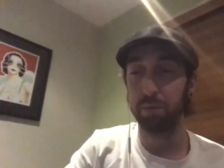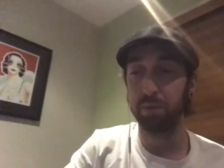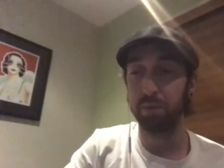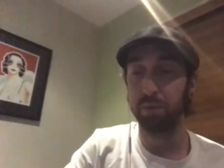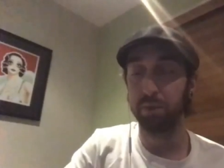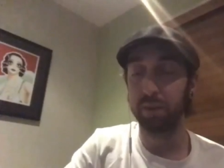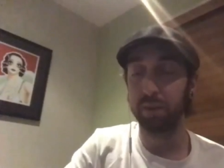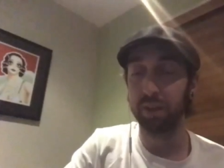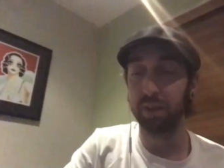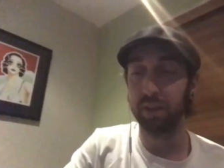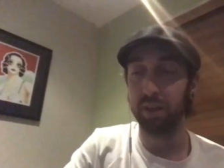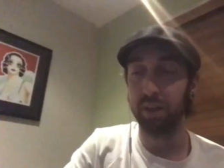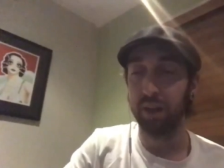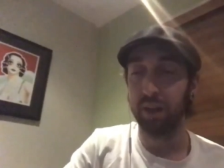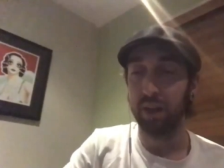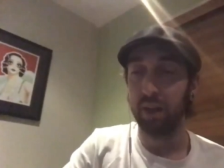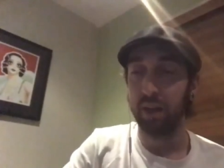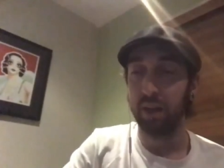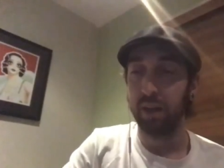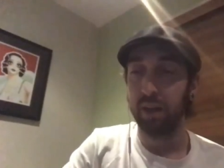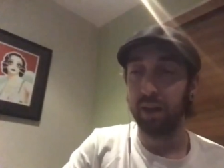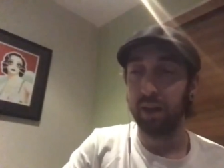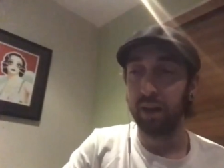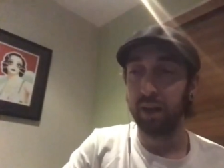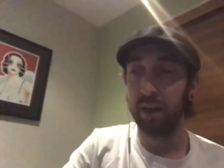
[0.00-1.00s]
with it.
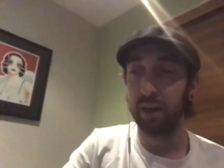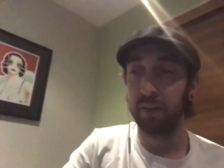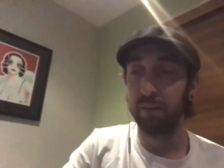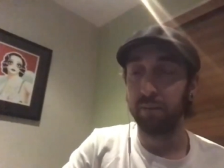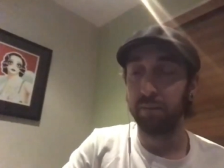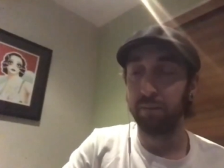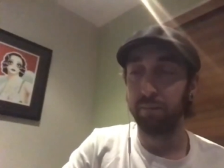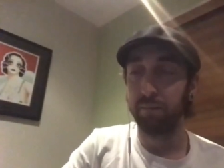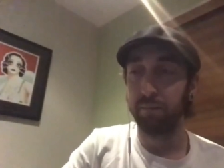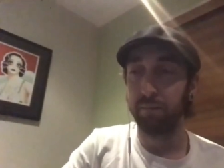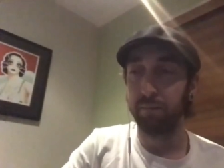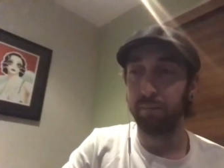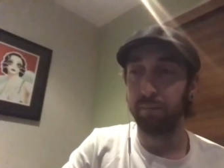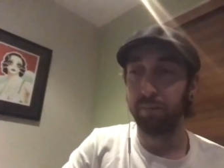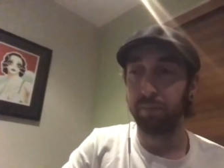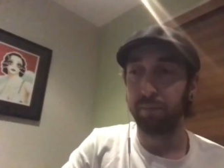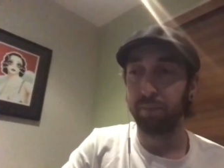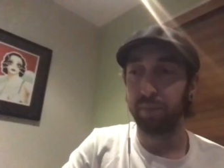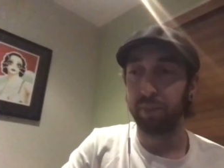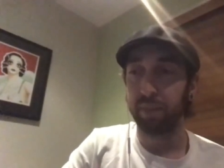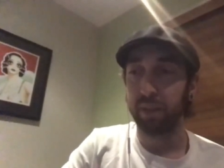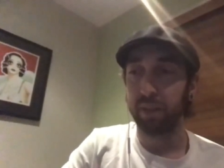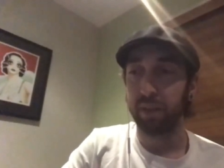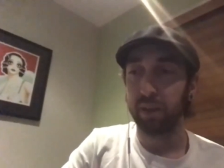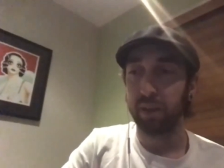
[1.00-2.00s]
Um,
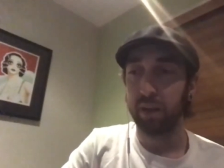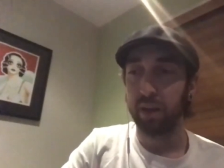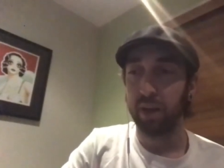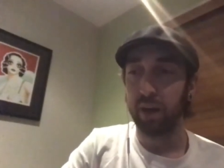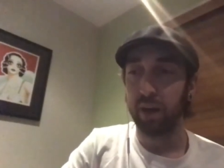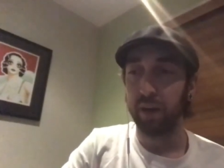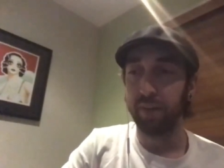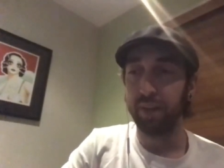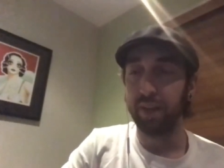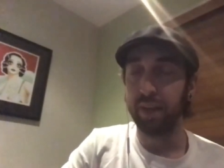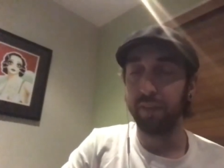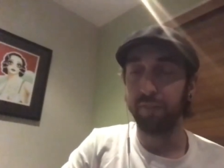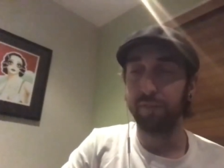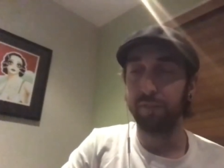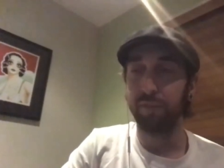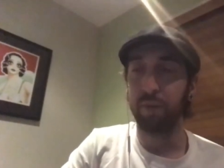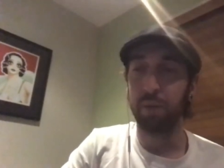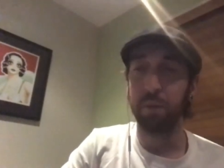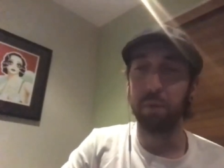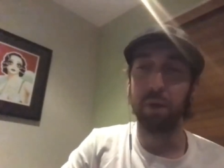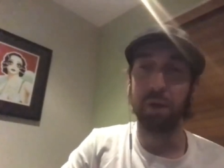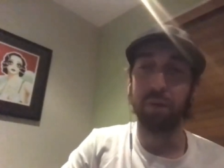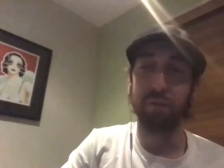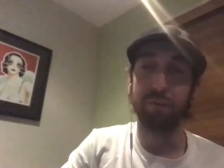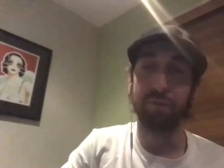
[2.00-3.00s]
I think
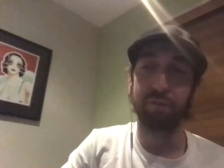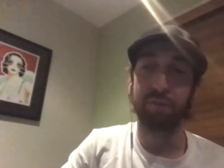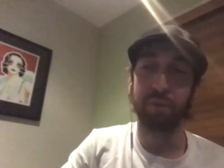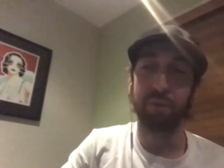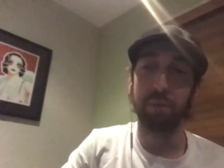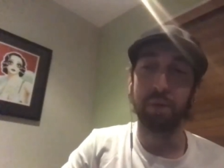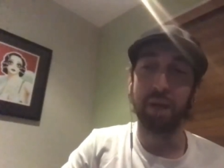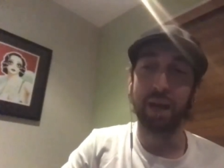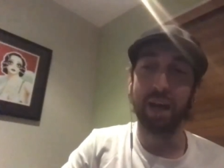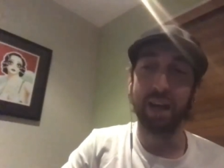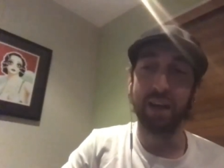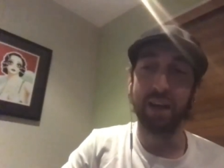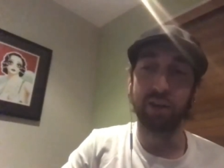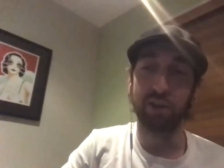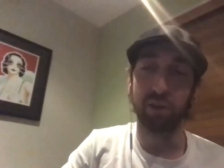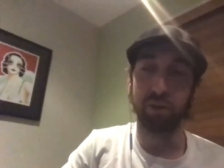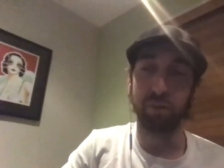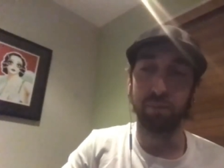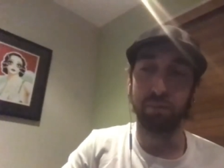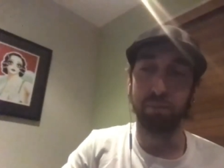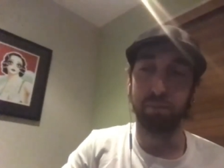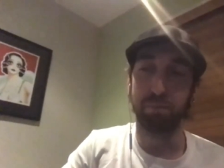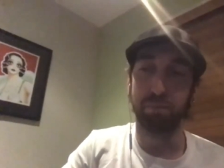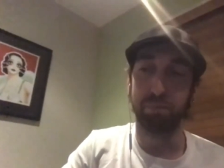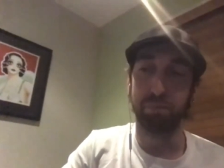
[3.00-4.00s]
from a, from an
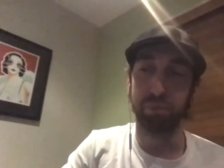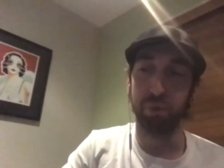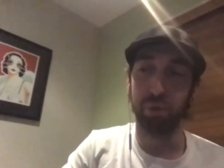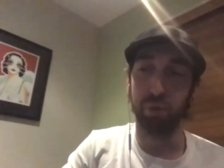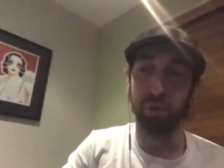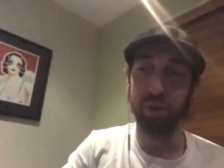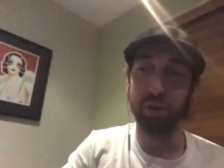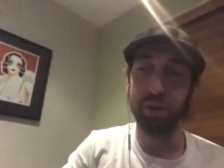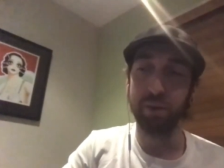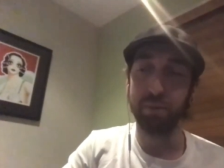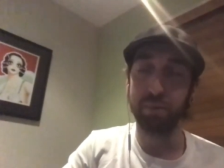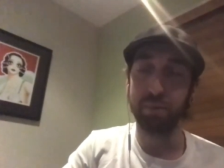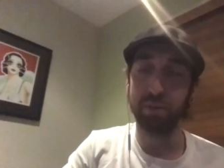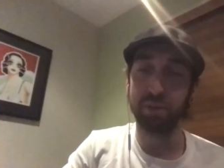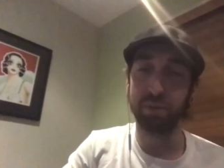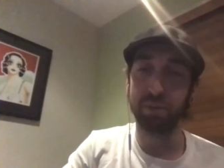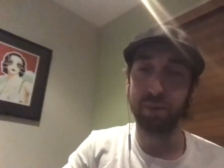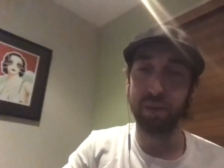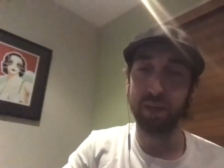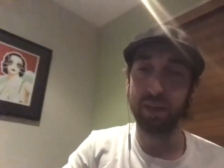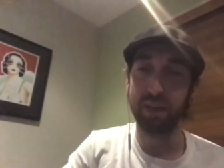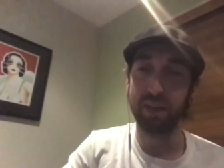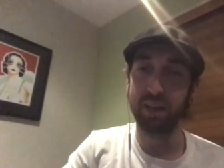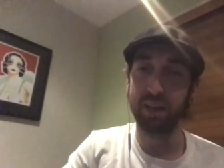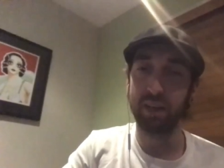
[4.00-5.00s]
actual brewing
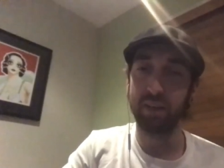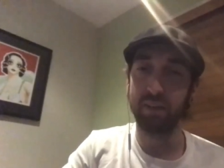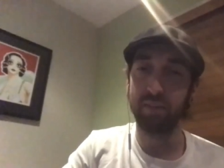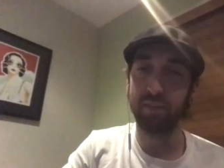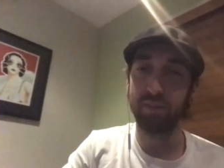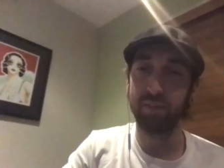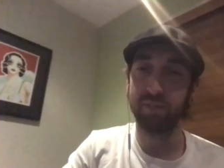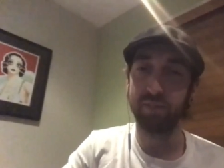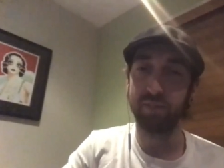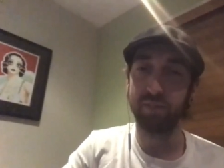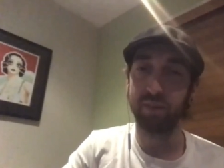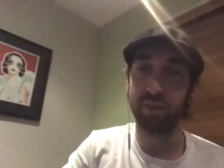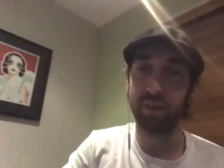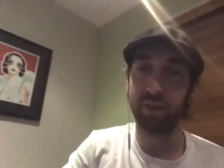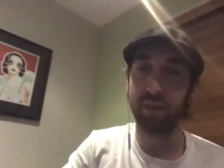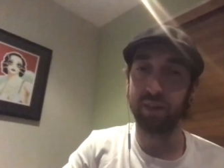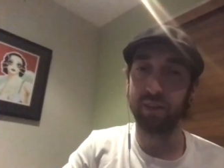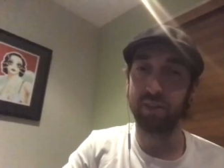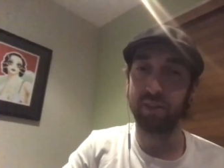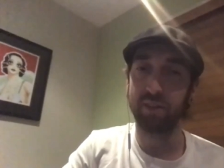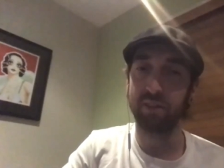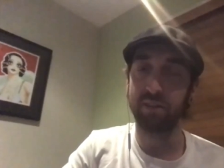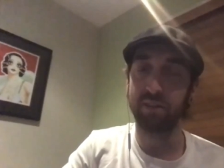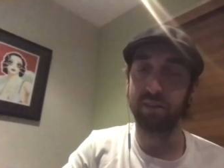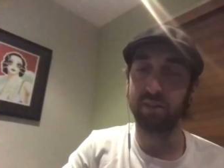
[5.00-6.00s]
perspective,
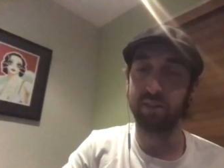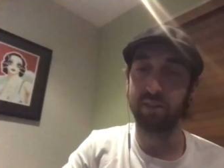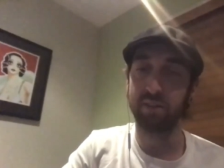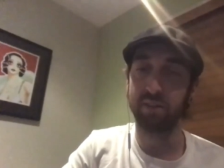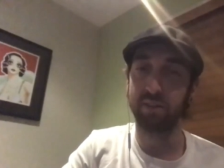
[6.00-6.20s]
it's